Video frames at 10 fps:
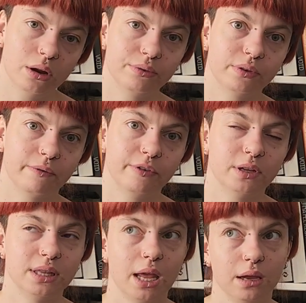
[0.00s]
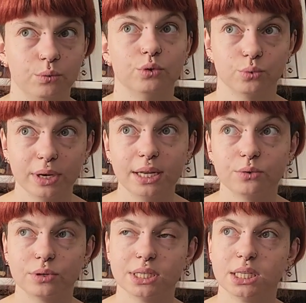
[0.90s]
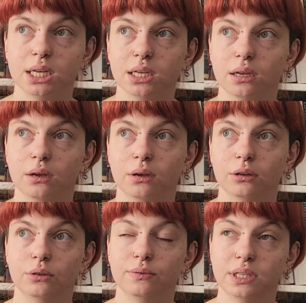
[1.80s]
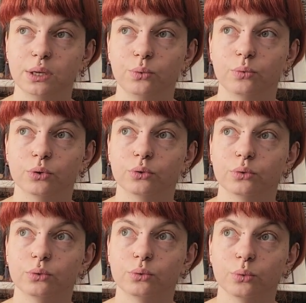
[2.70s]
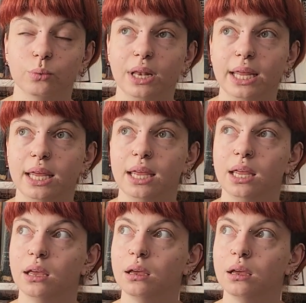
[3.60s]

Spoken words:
of fun there. It was really interesting. The visit was really